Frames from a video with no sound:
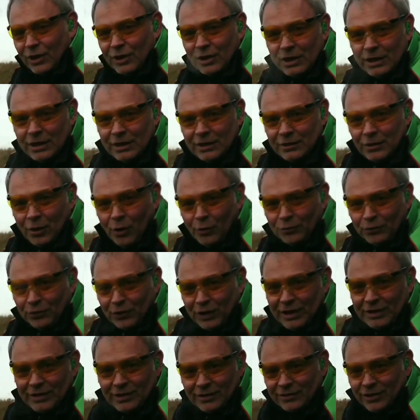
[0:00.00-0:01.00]
So
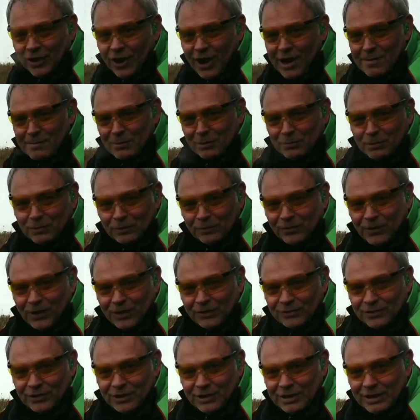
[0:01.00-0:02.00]
obviously the time is much
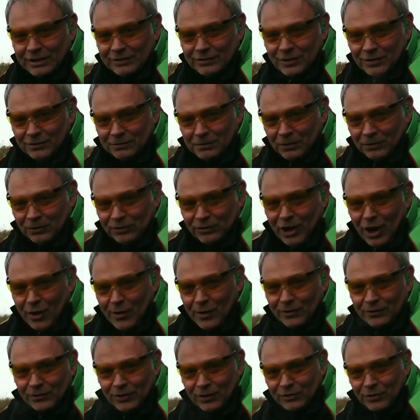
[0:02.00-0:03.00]
faster, much
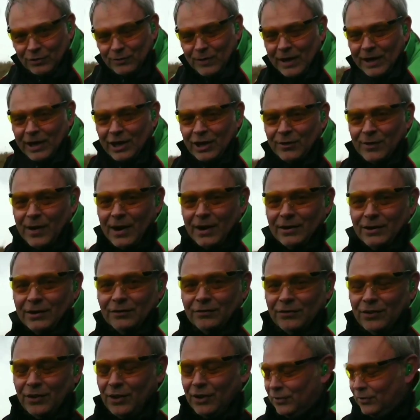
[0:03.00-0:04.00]
slower in terms of racking
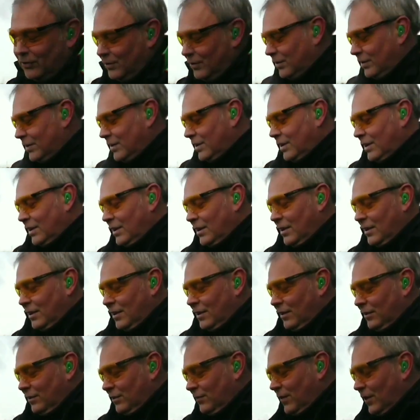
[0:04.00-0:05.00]
around in first.
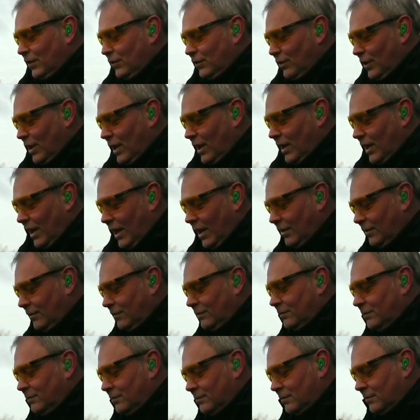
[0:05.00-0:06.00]
So if I do that
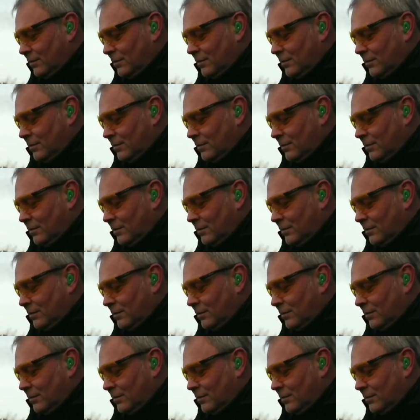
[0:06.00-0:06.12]
again,